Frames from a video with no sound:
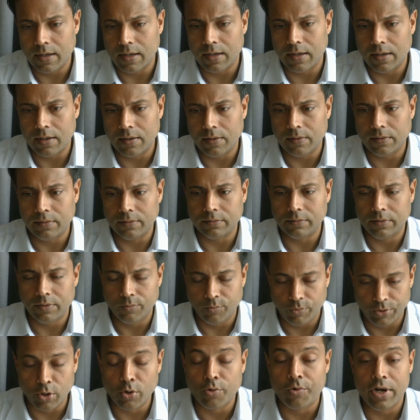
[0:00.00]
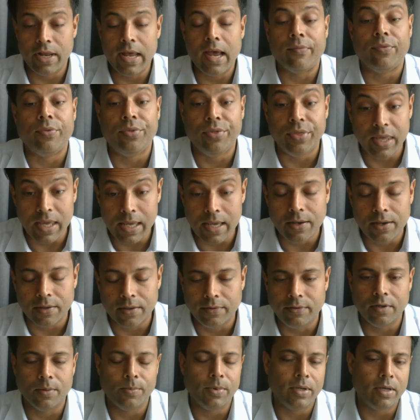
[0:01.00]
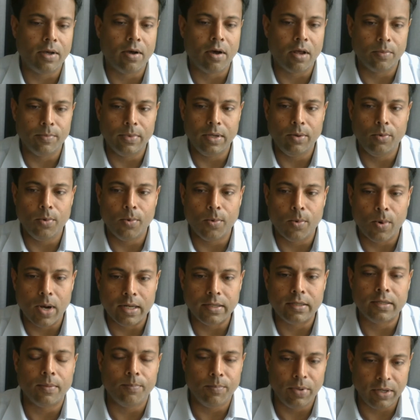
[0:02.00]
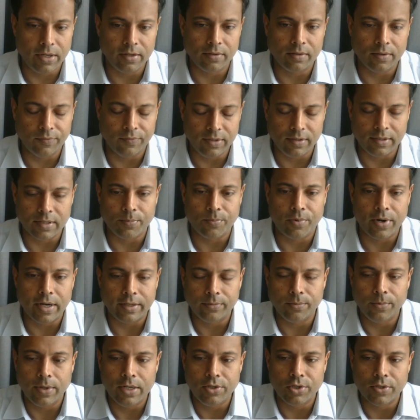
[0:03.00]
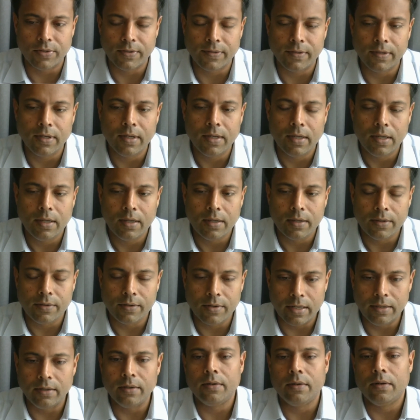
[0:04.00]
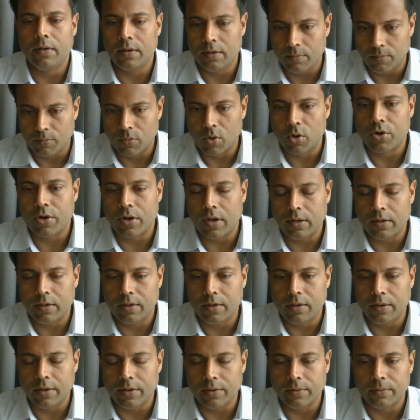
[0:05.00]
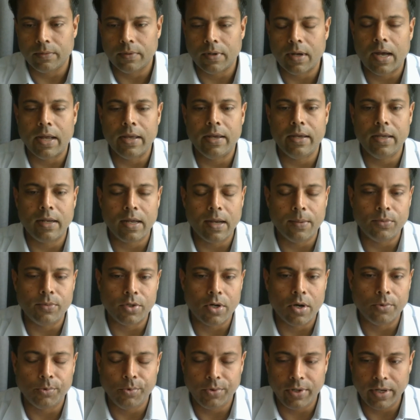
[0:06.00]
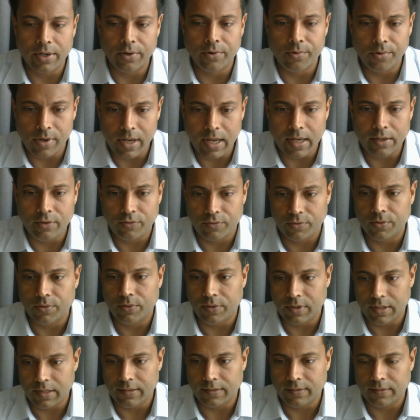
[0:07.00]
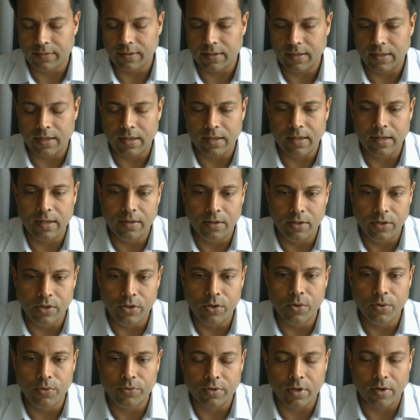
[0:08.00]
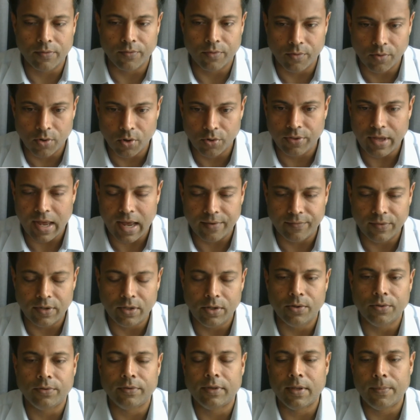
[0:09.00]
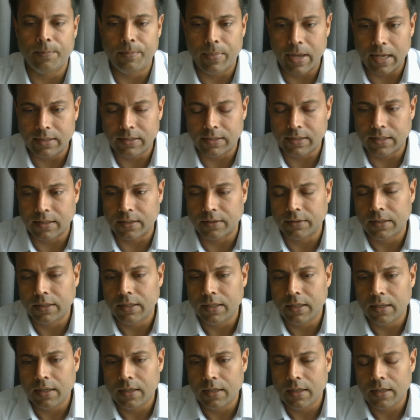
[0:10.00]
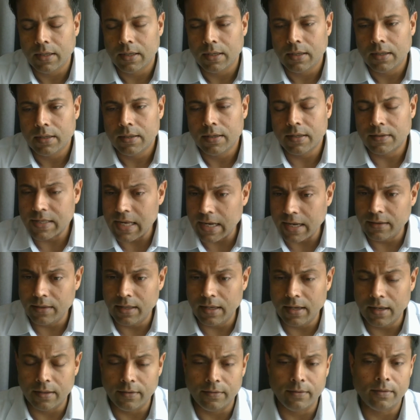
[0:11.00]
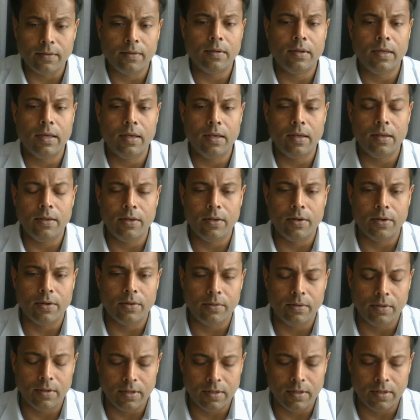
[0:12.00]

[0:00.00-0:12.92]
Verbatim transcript: Uh, we don't really have the consumer economy we want because of the suppressed wages. So I'd, more you know higher income jobs we can create through these uh, new sort of growth avenues the better the second thing is you know